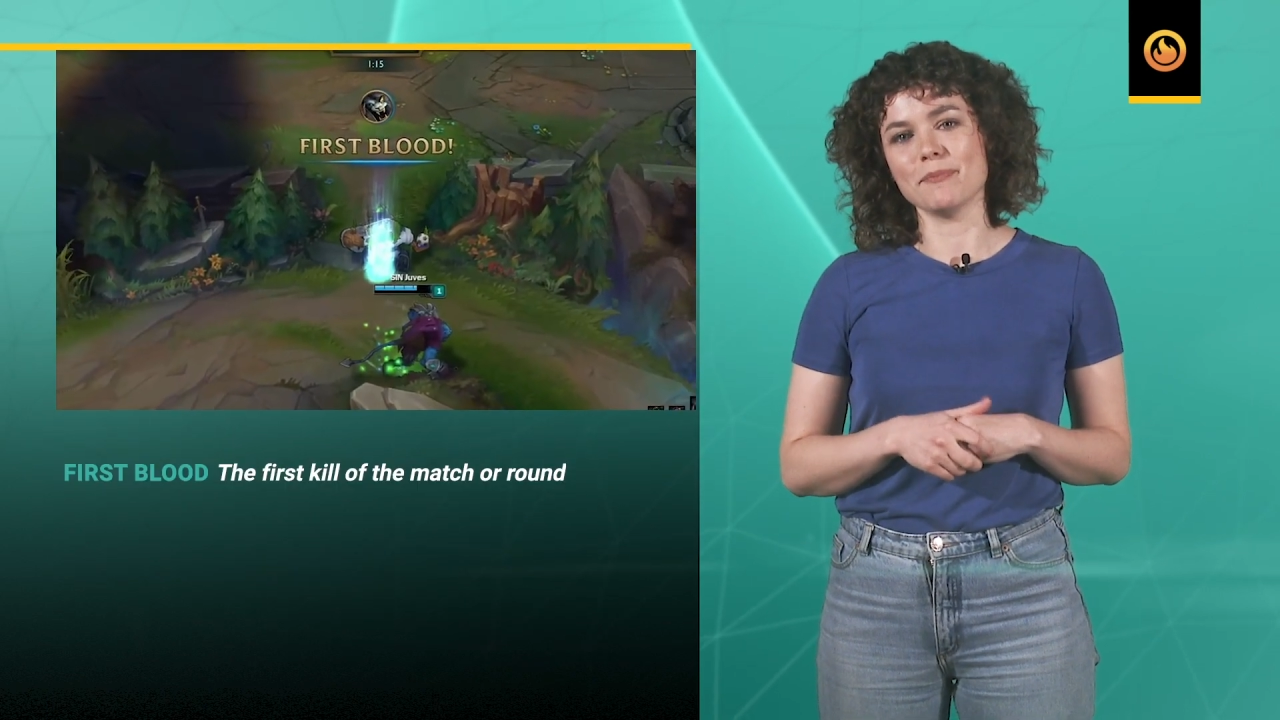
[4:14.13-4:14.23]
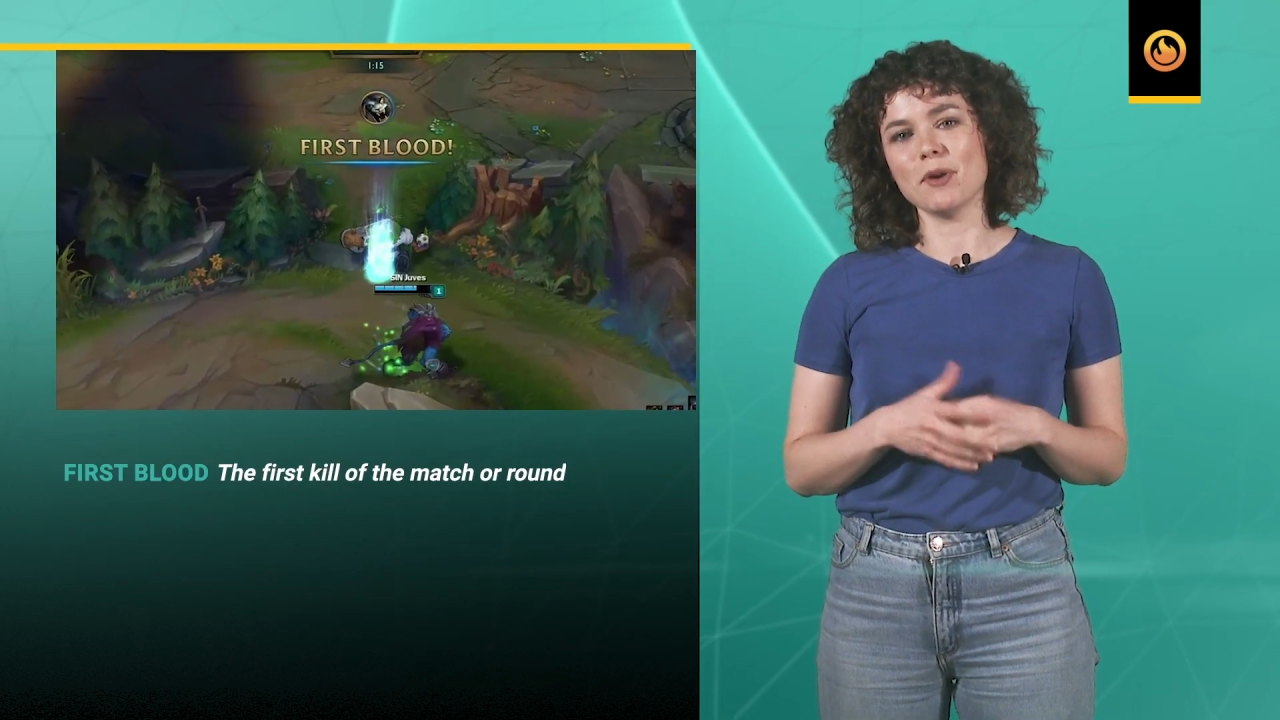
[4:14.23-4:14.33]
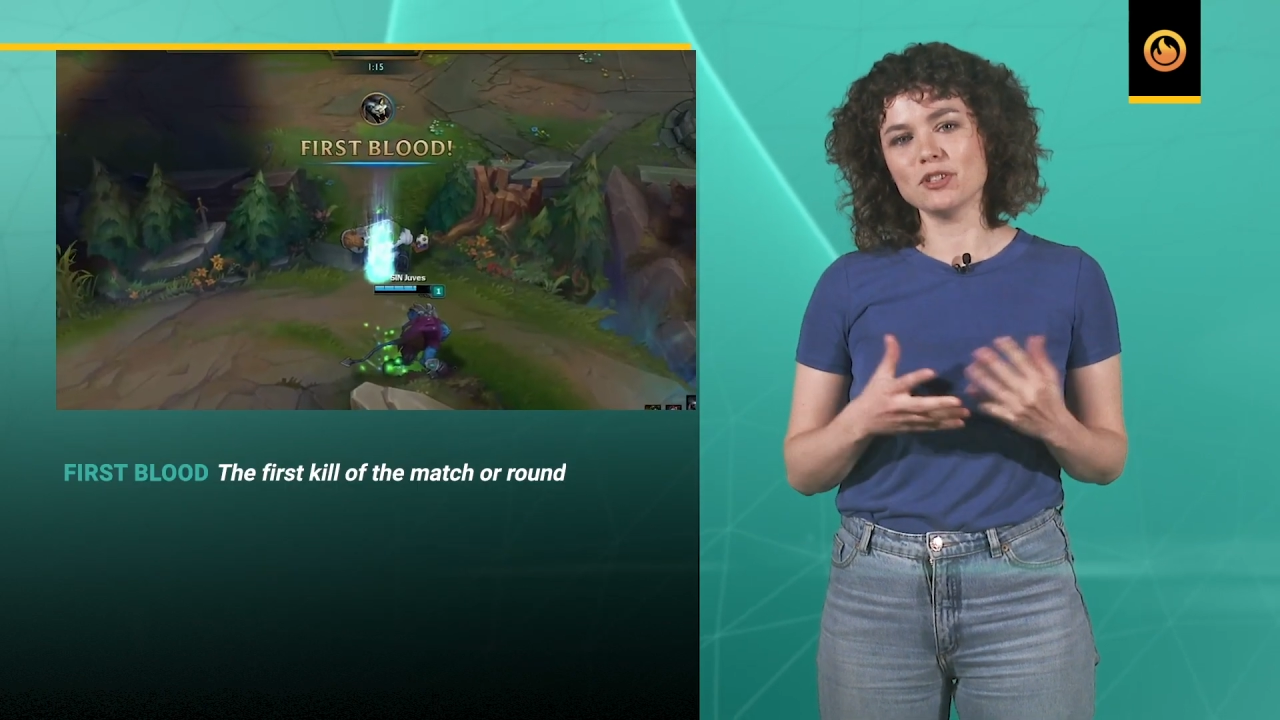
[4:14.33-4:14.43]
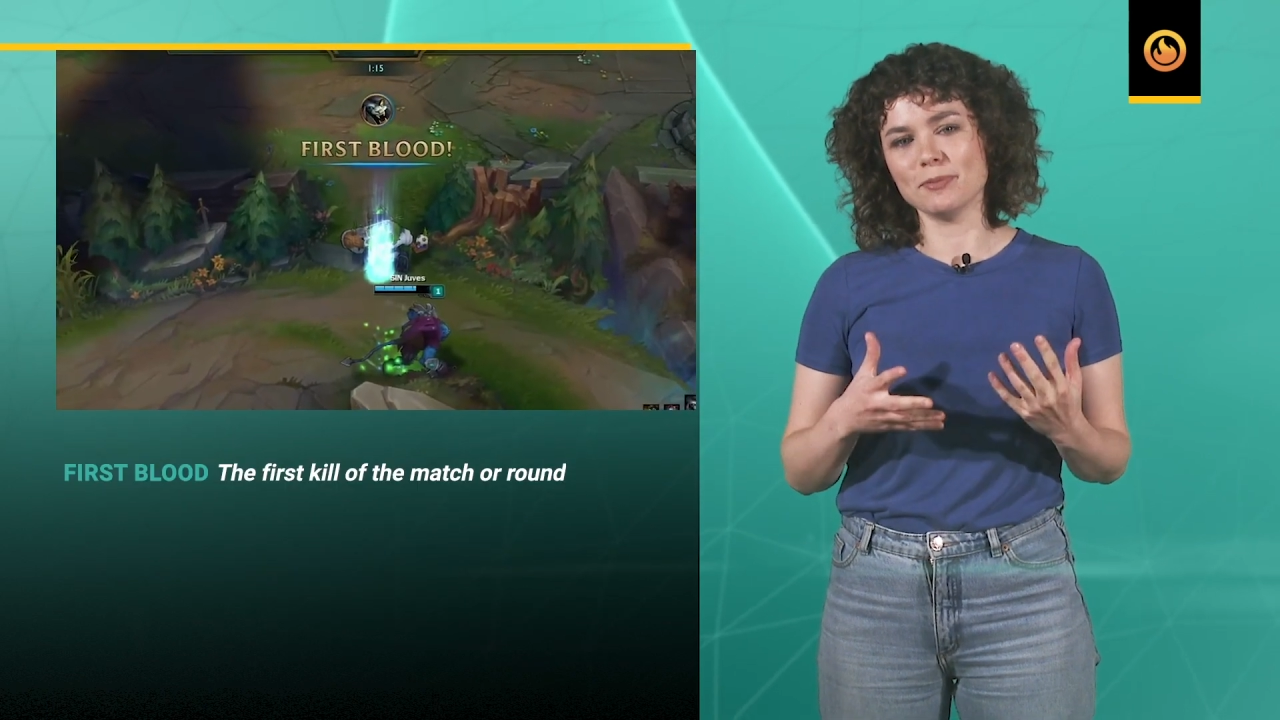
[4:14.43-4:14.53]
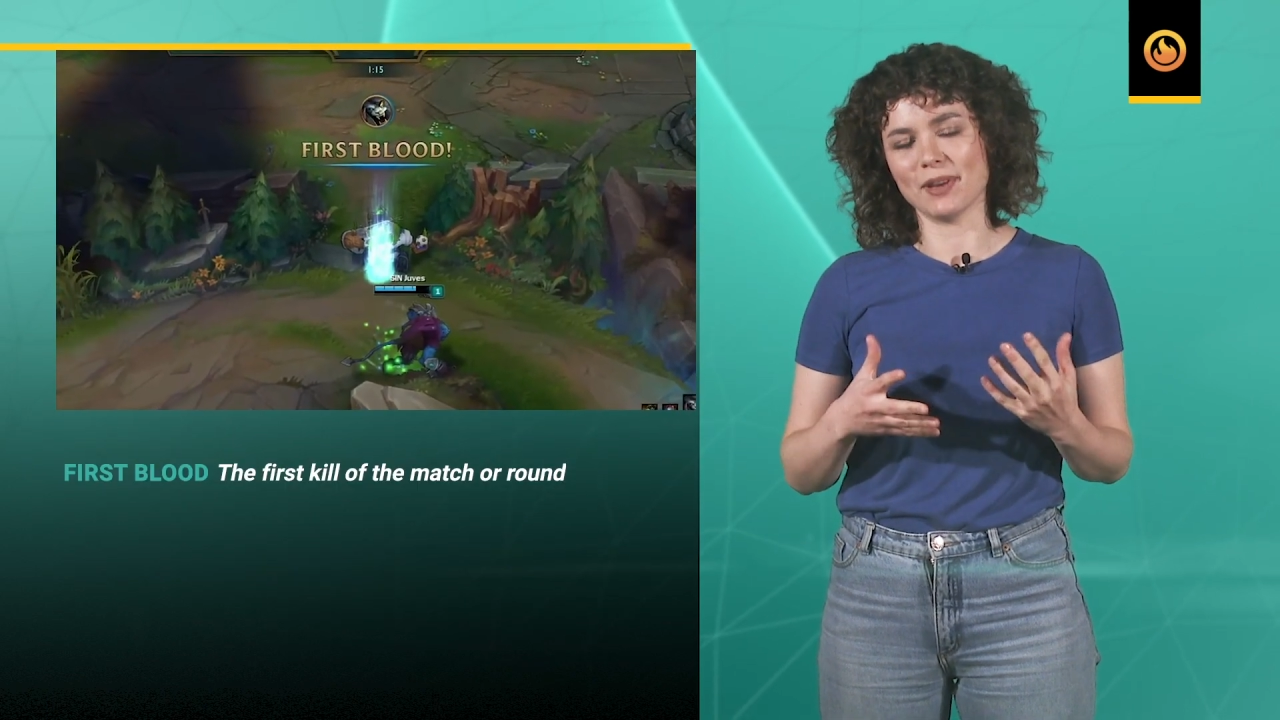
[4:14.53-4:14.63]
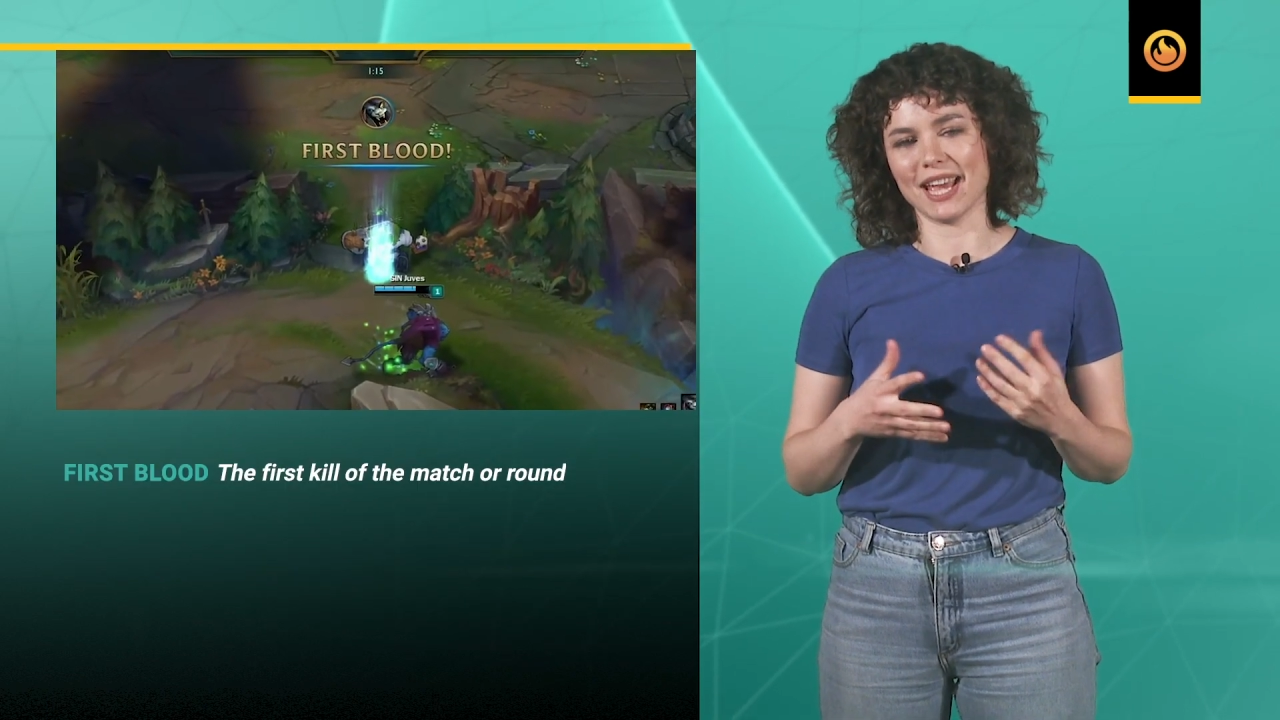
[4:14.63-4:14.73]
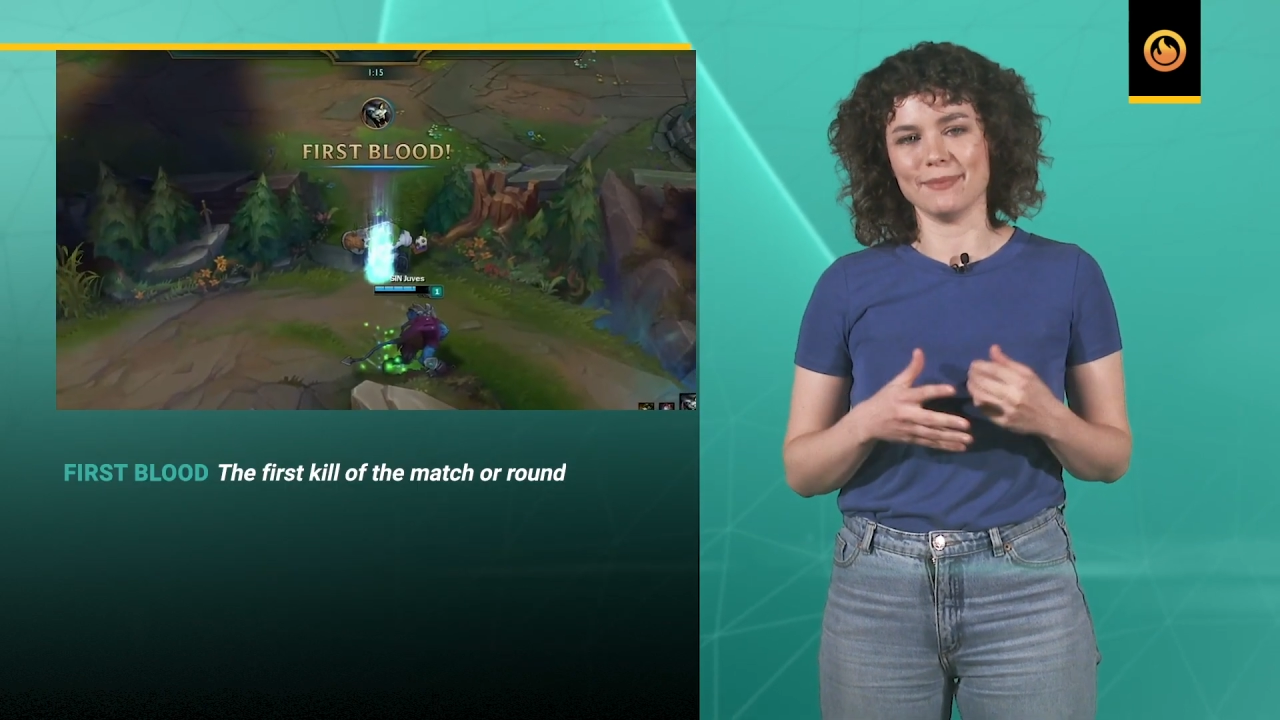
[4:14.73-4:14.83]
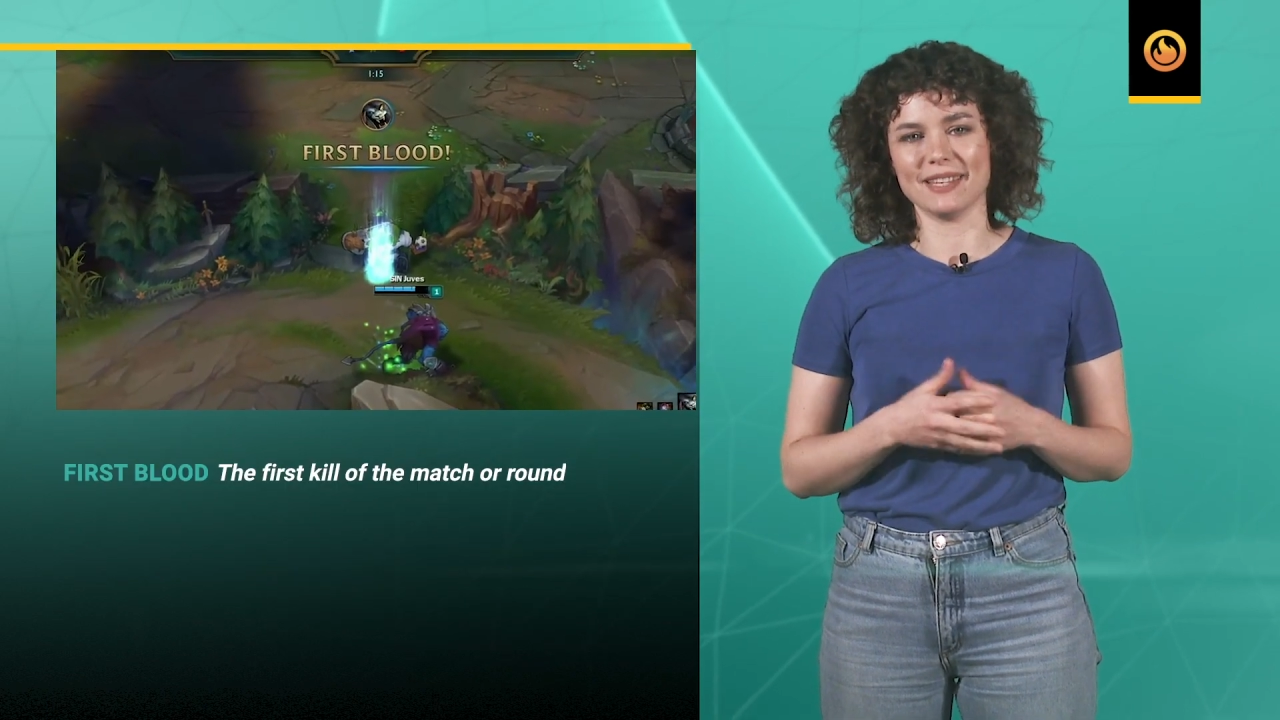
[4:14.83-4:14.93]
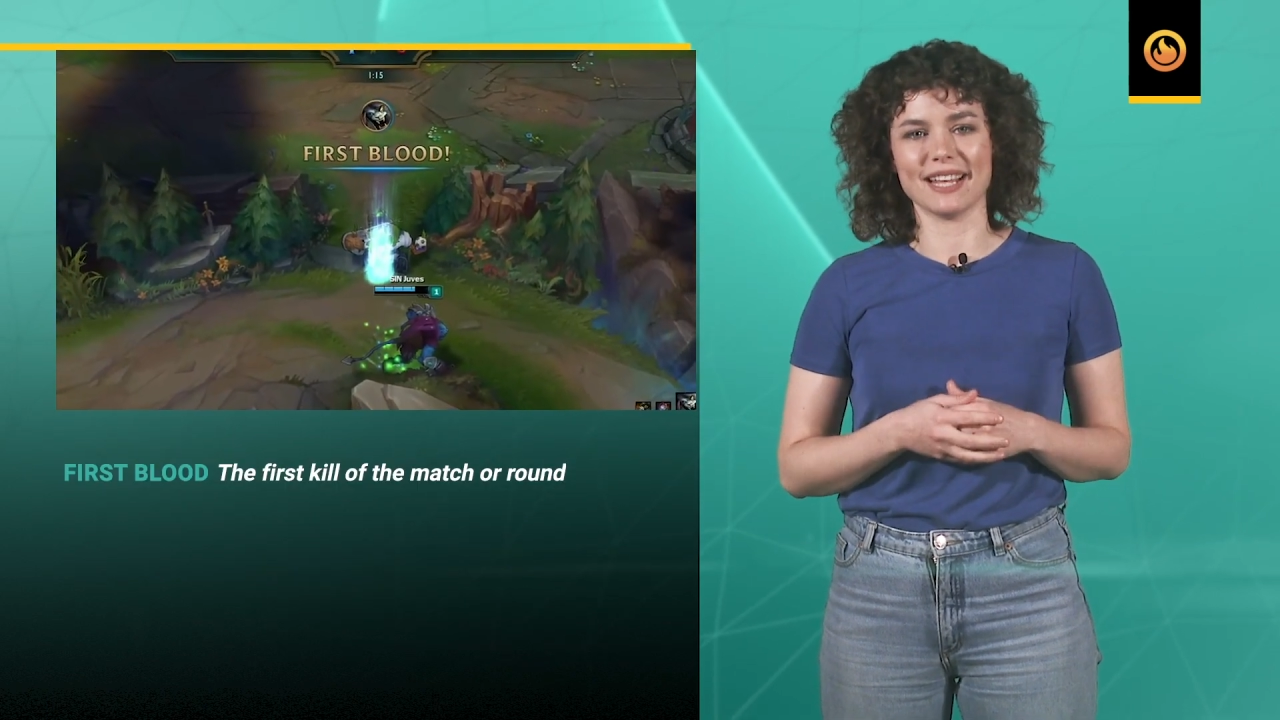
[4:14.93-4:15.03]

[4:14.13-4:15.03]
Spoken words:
for multiple games